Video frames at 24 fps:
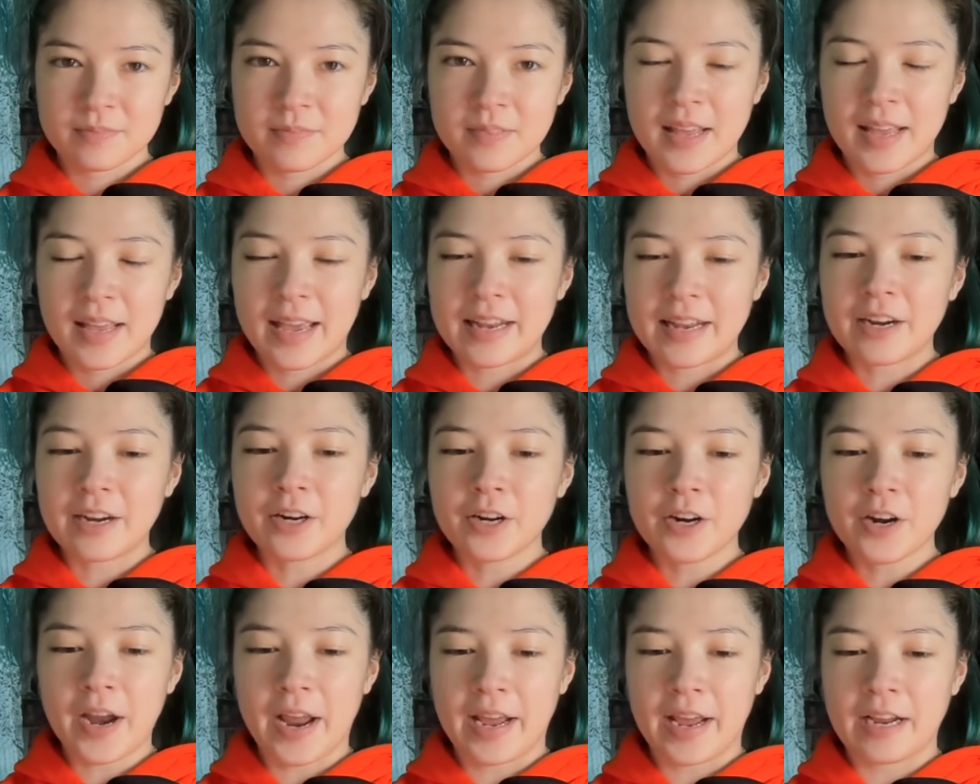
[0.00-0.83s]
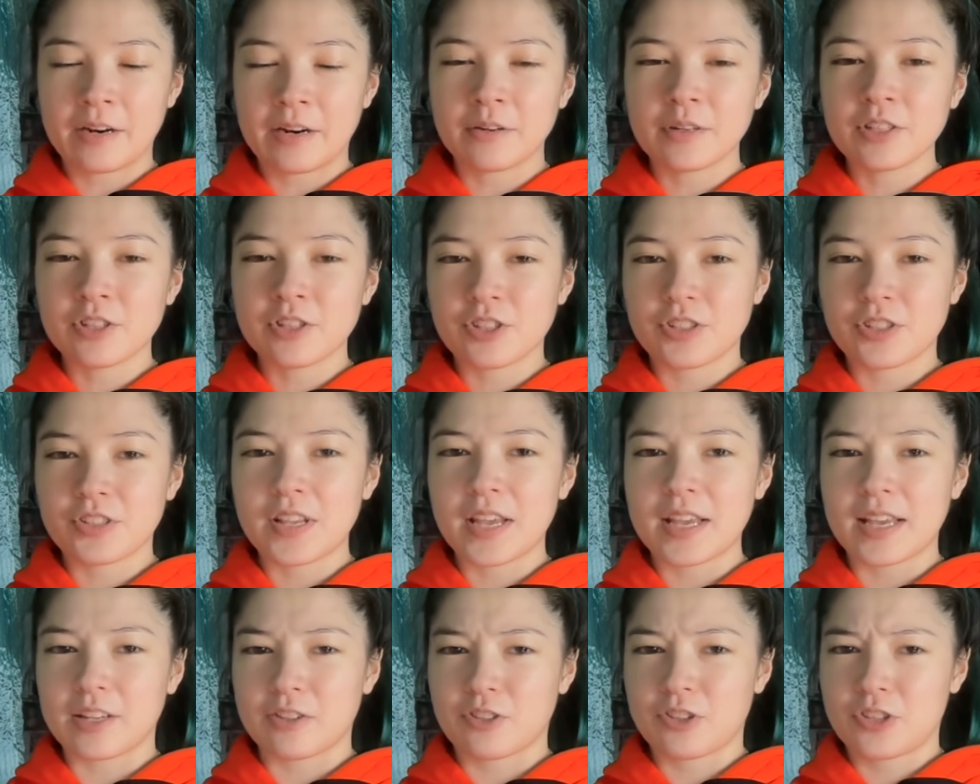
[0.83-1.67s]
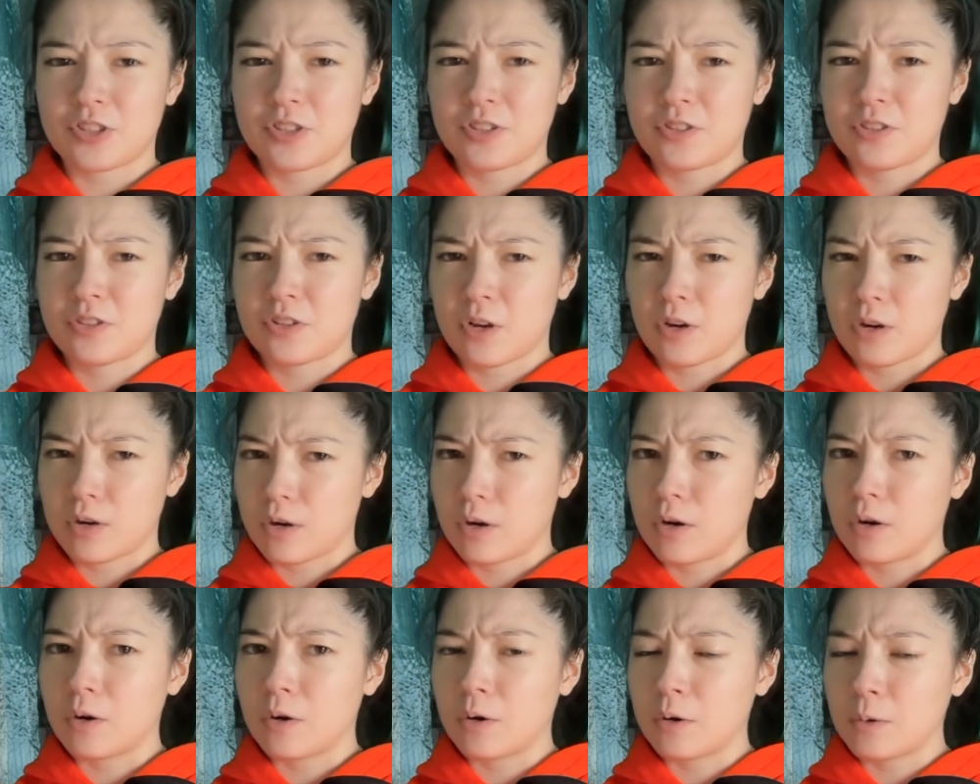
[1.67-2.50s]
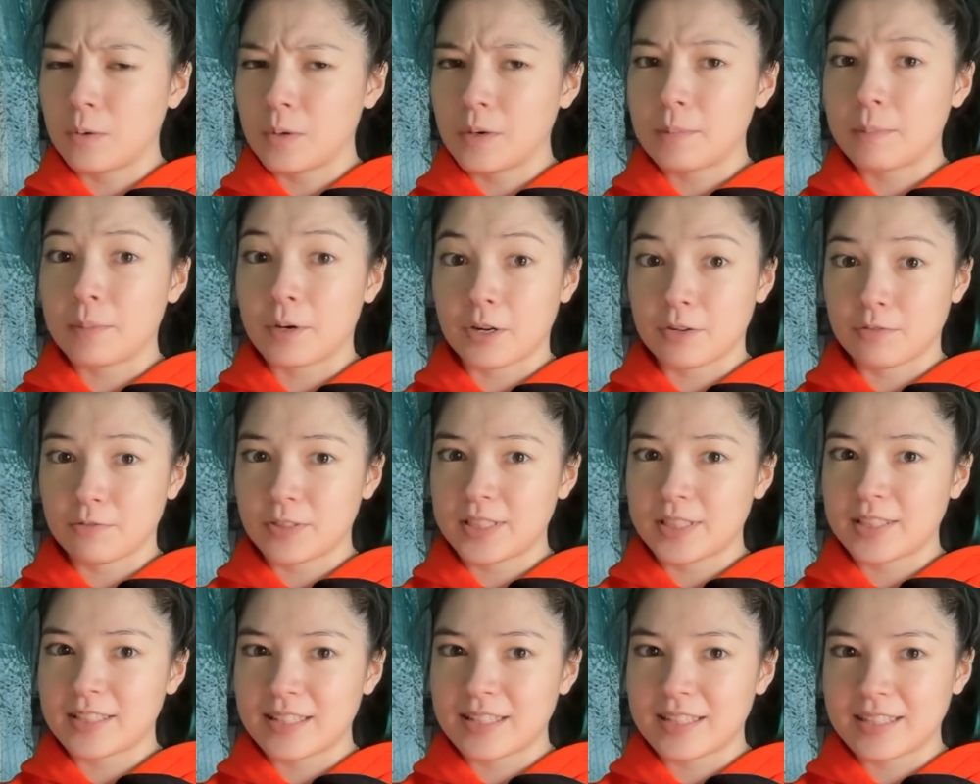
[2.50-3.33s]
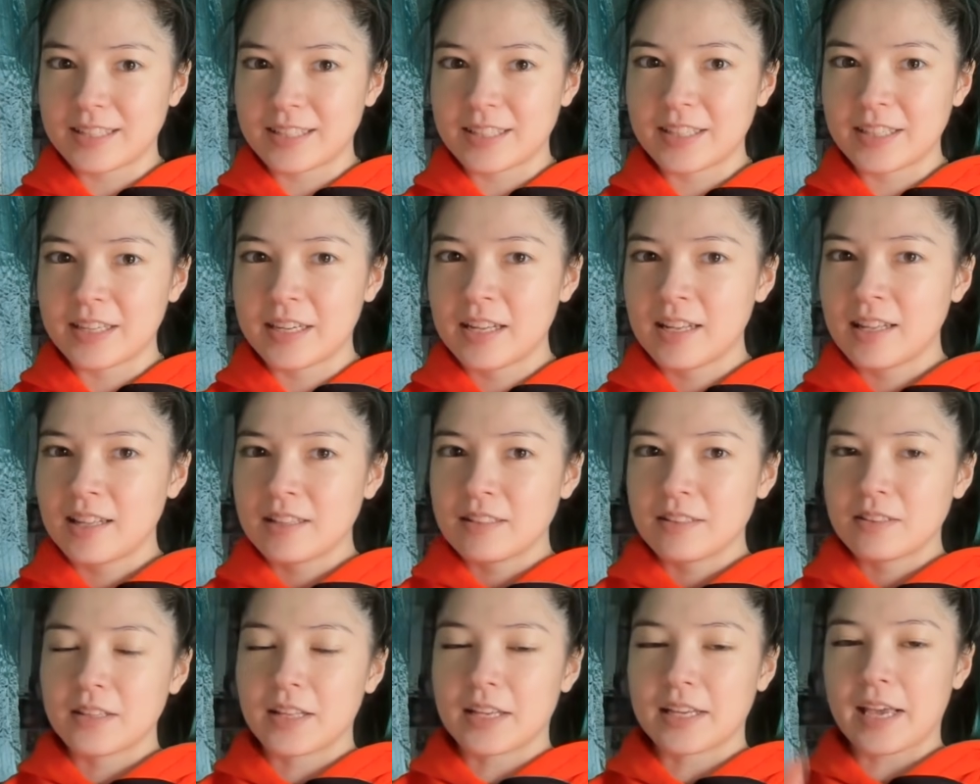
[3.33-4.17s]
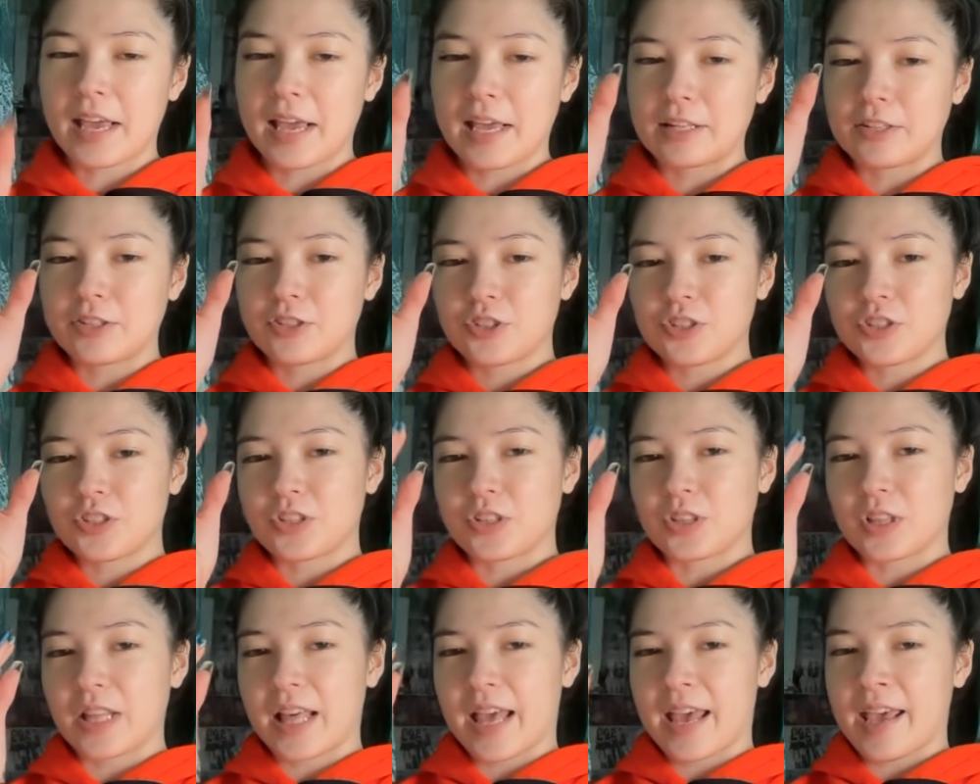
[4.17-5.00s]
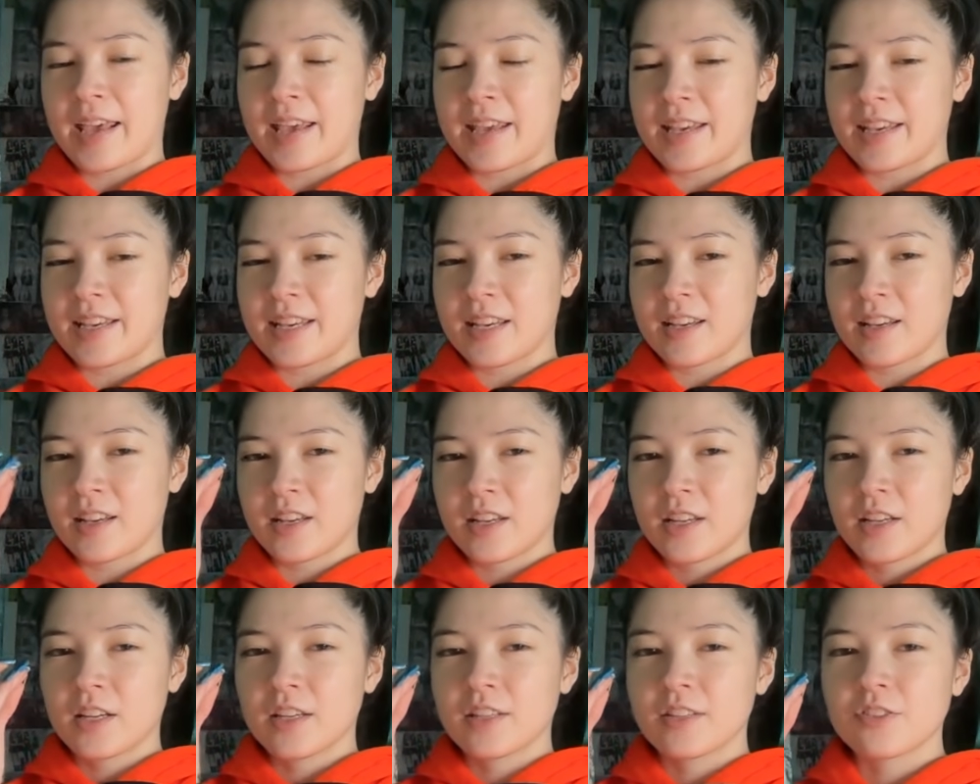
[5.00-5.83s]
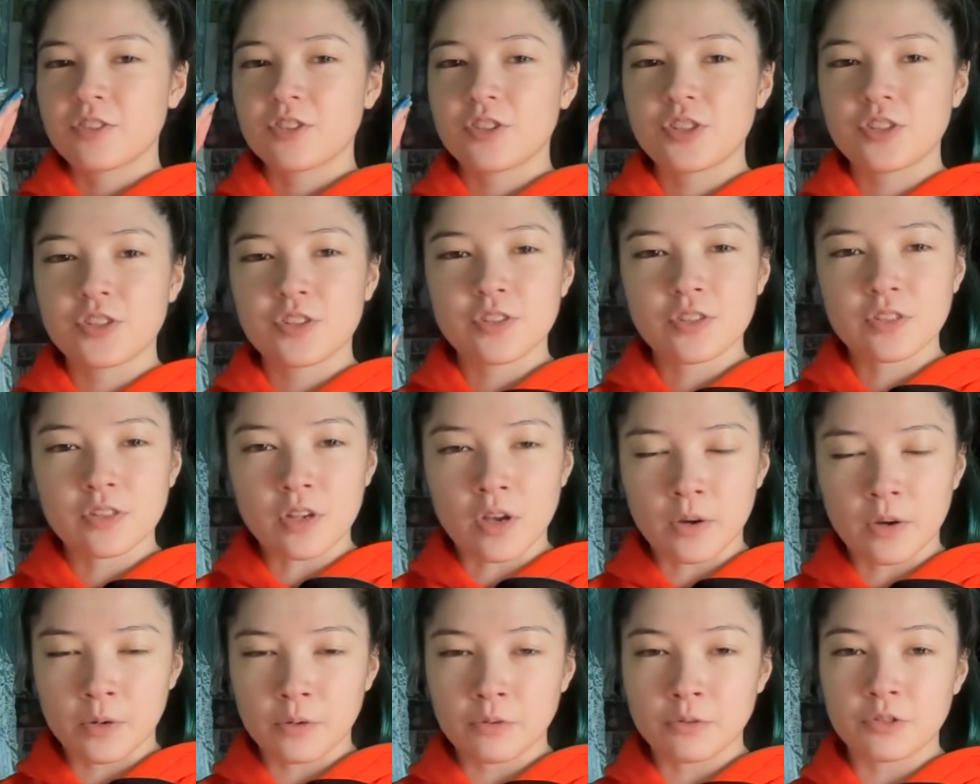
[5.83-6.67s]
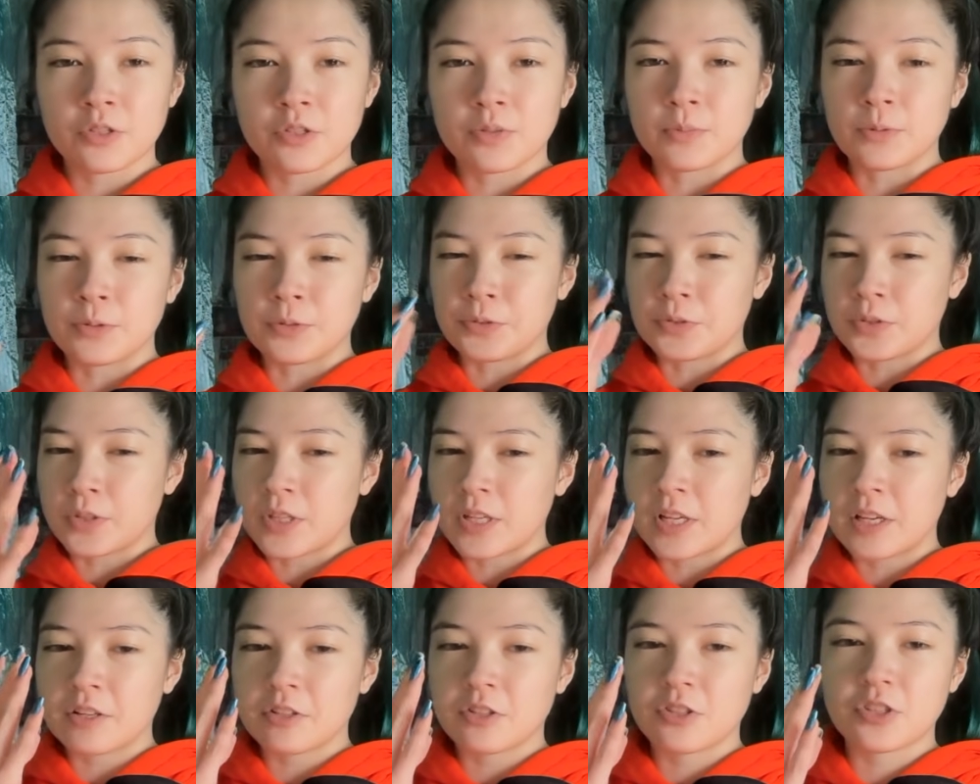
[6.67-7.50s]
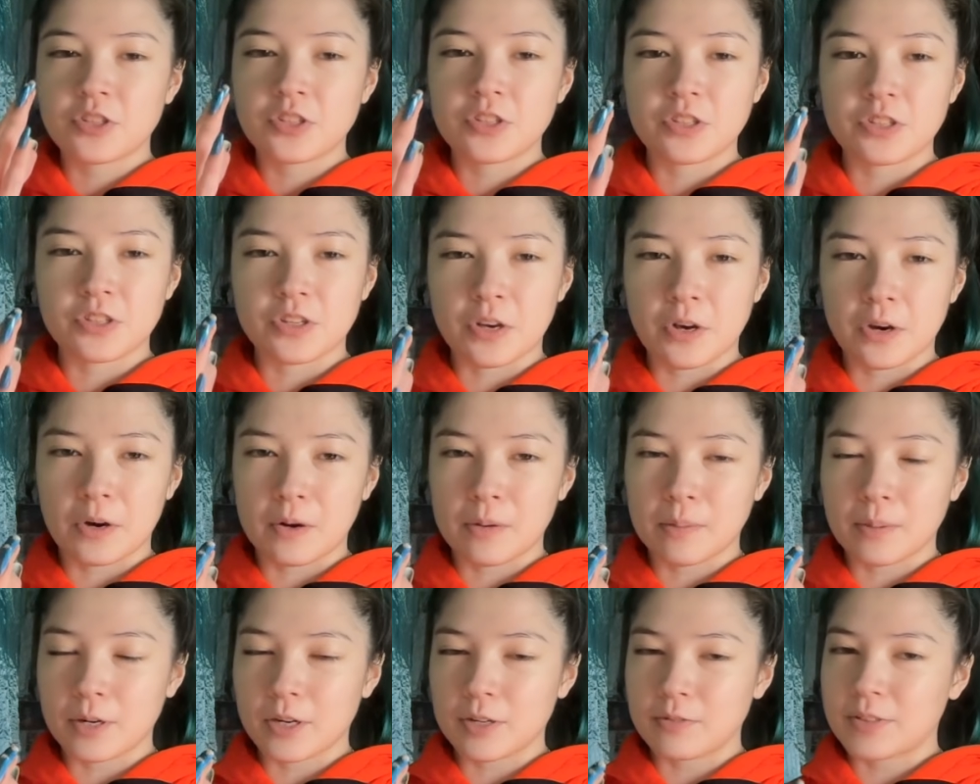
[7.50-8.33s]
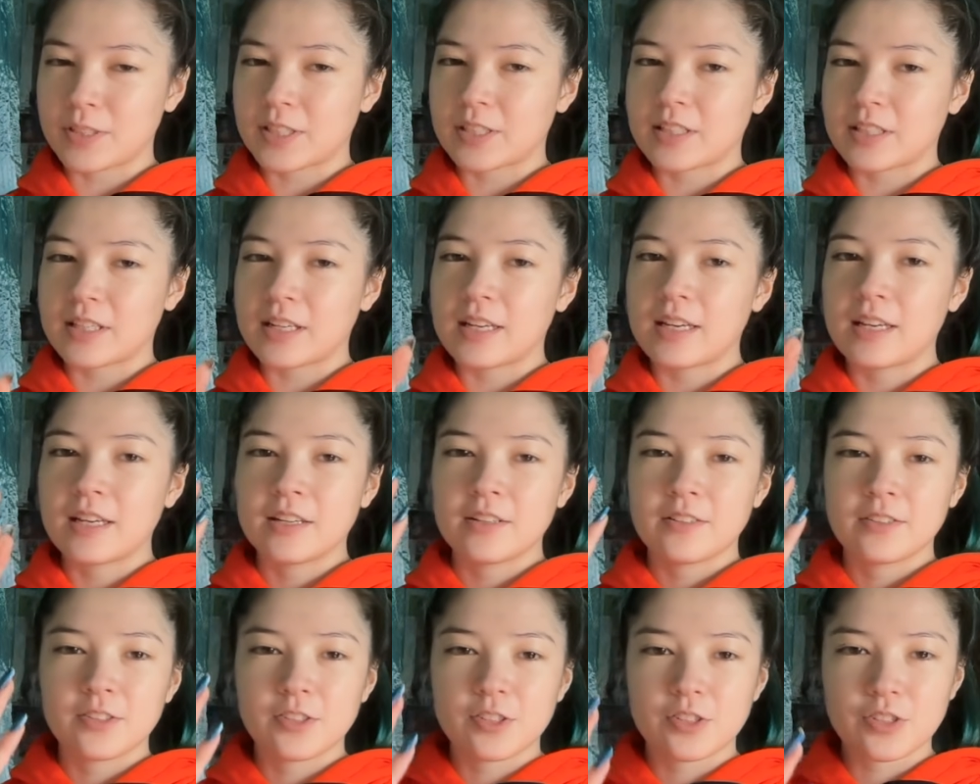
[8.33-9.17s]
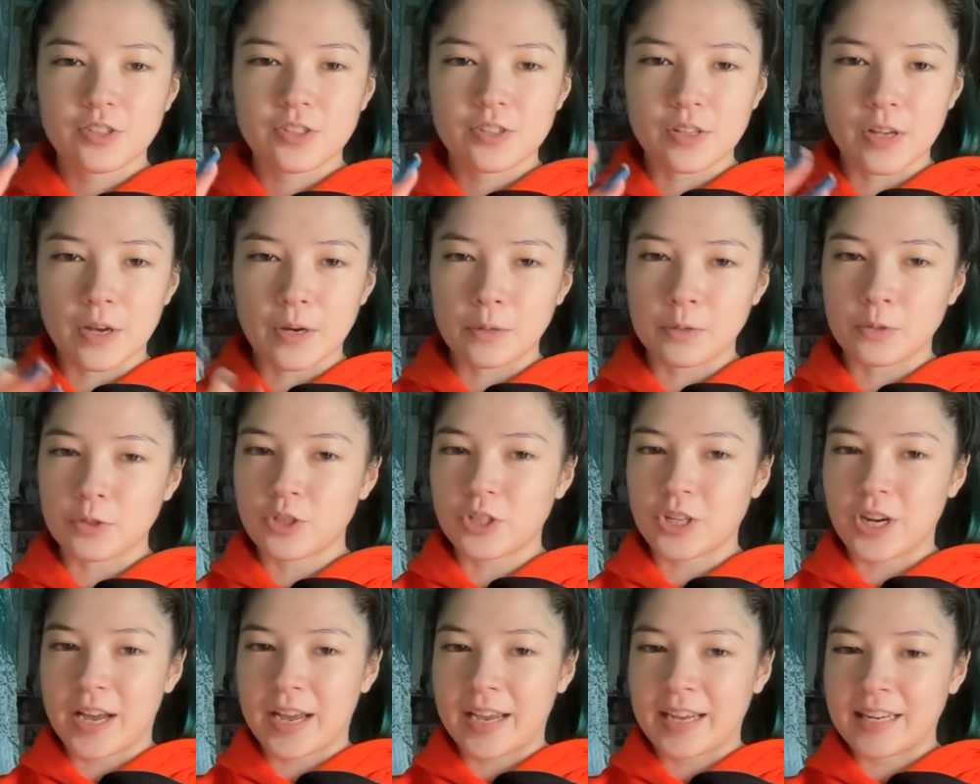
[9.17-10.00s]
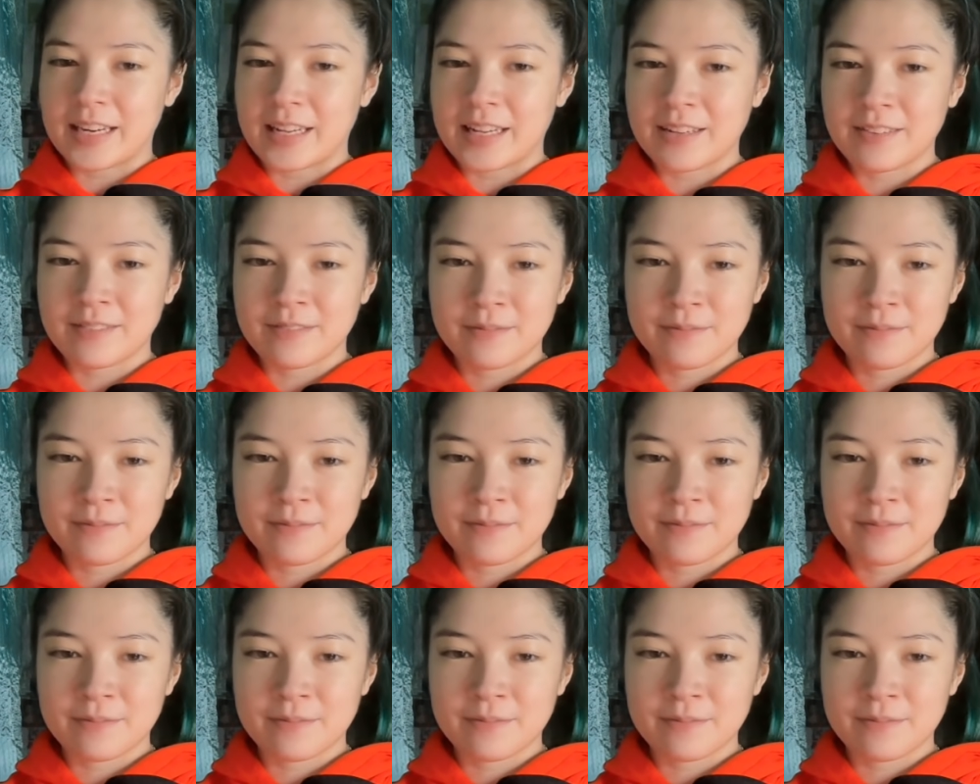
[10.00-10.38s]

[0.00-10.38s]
And her hair is just like so perfect here. Like, it's just laying so smoothly, so perfectly, so shiny.